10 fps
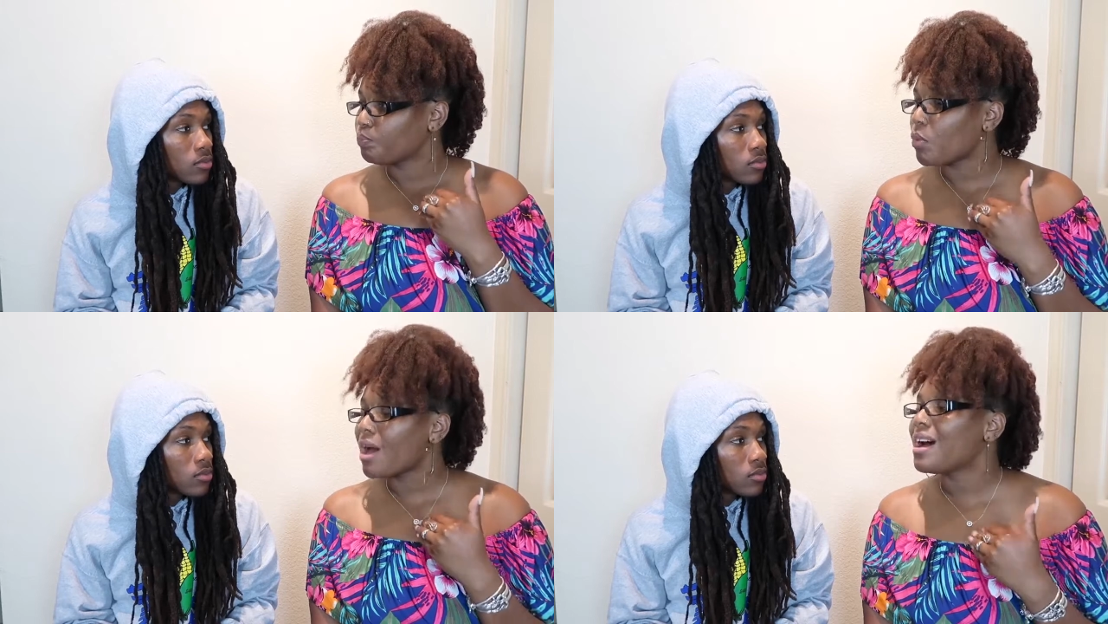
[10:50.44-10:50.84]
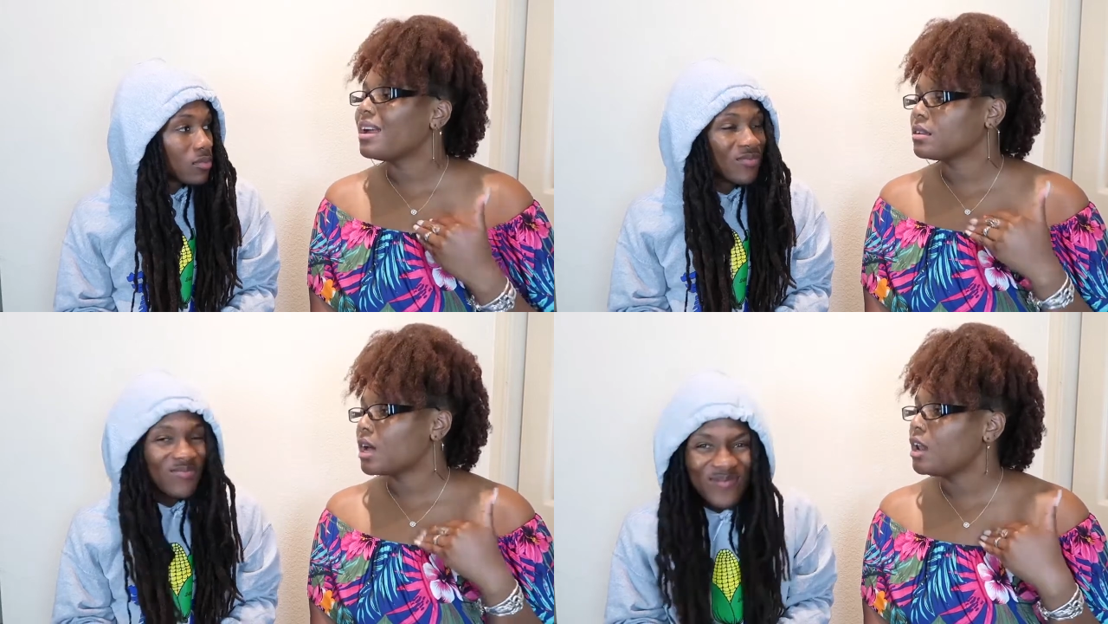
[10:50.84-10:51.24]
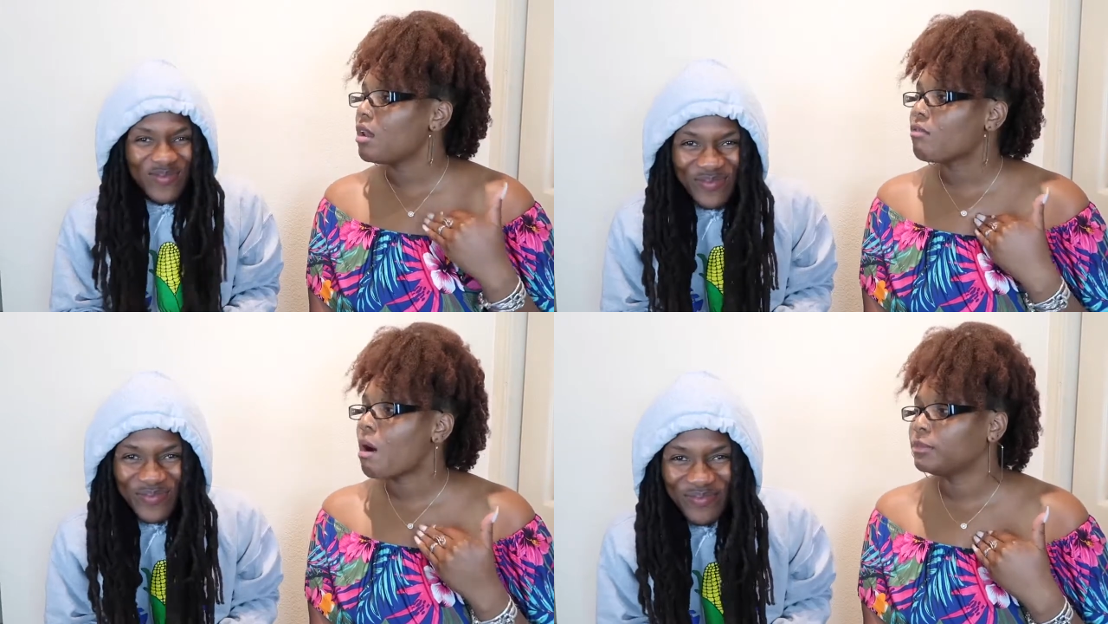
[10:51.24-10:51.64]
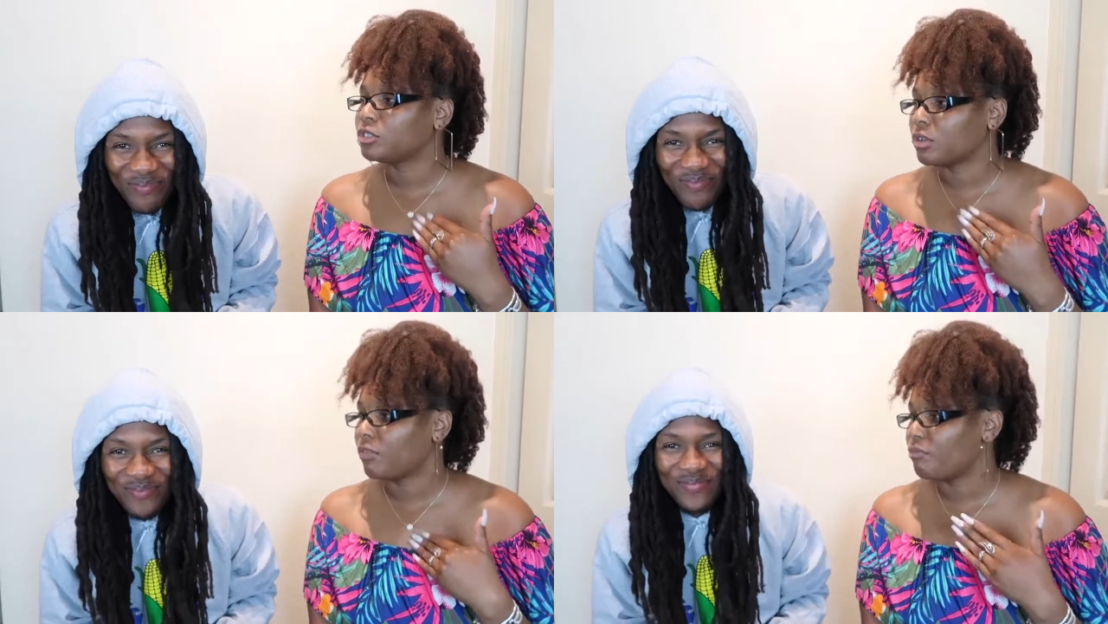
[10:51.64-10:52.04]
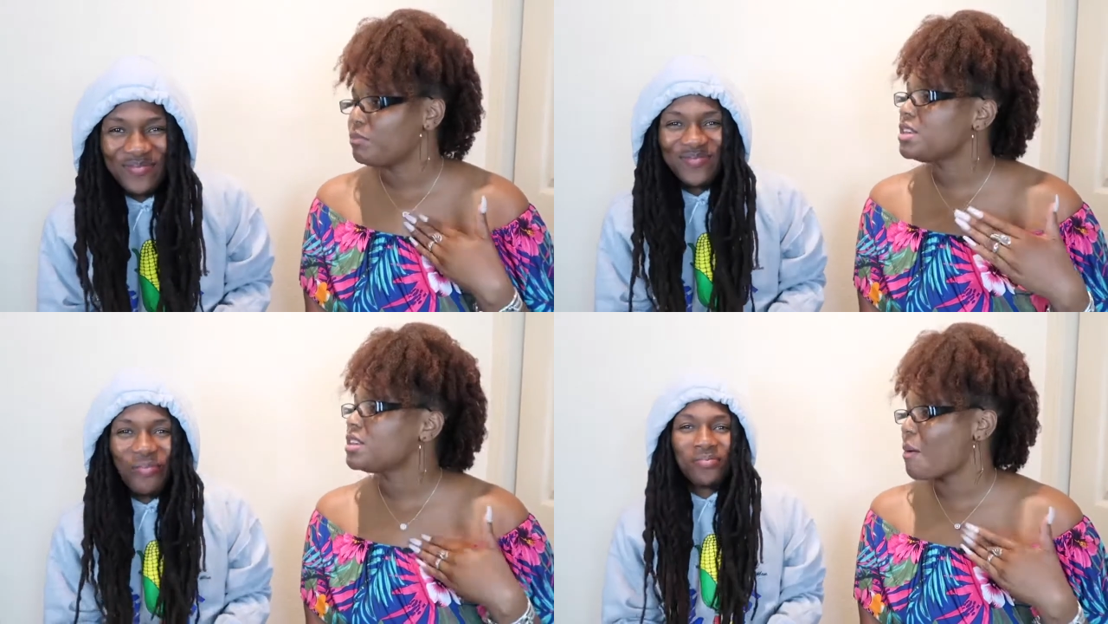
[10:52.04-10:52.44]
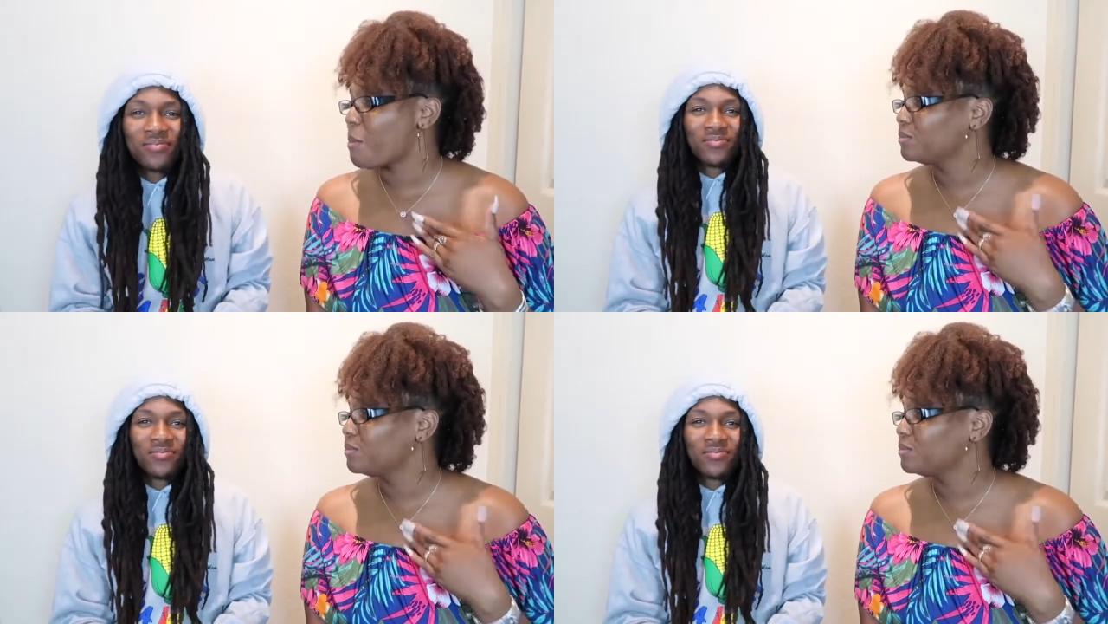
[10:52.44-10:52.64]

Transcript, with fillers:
Speaker 1: But I, I love gummy stuff. Me.